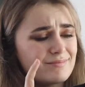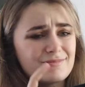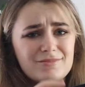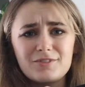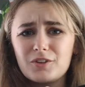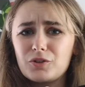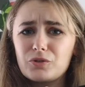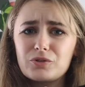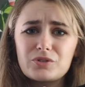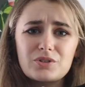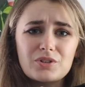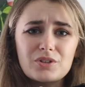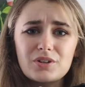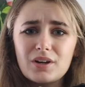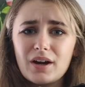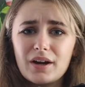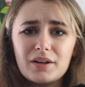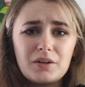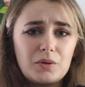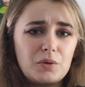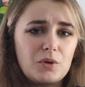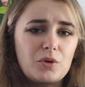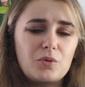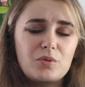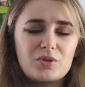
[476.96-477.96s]
filter,
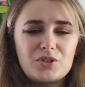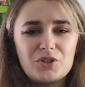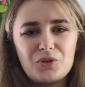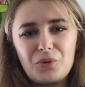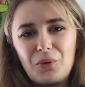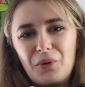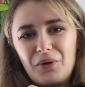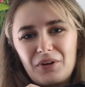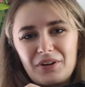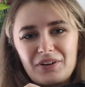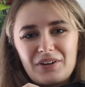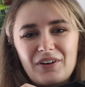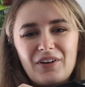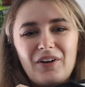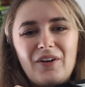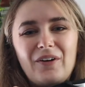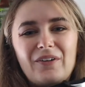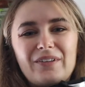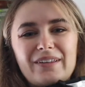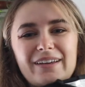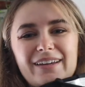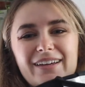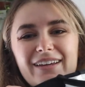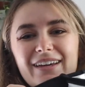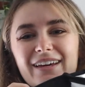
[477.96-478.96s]
I don't know what you want to
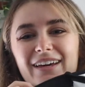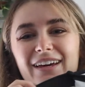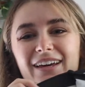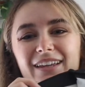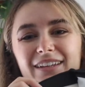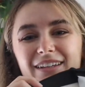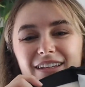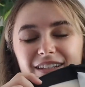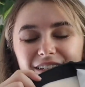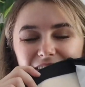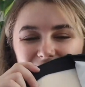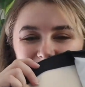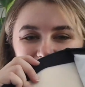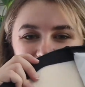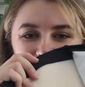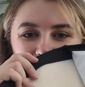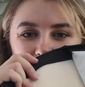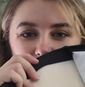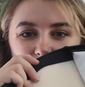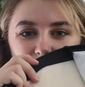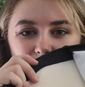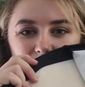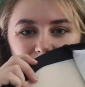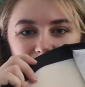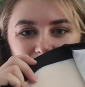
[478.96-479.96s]
call it. They just have
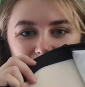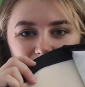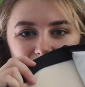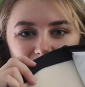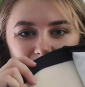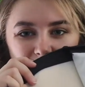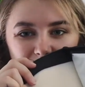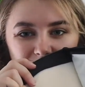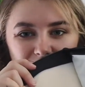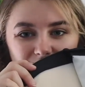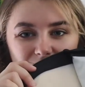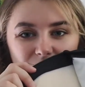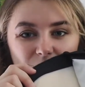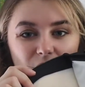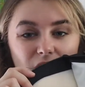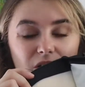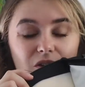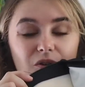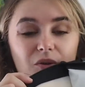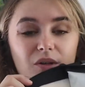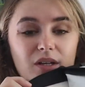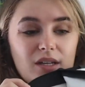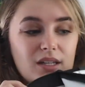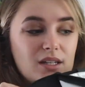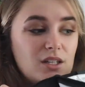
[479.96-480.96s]
a white option where
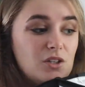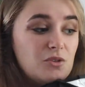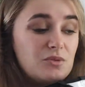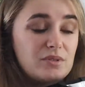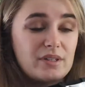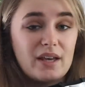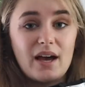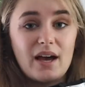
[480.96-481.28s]
you can use